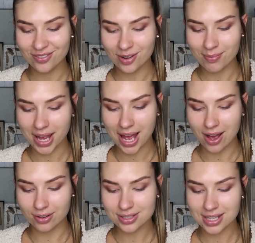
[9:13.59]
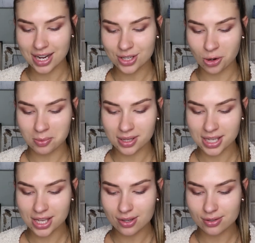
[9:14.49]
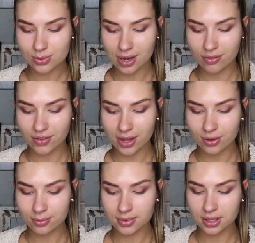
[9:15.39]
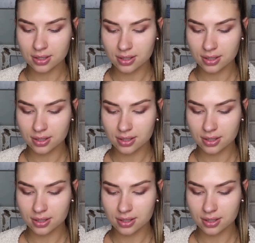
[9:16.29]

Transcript: from my house that I normally use when I film.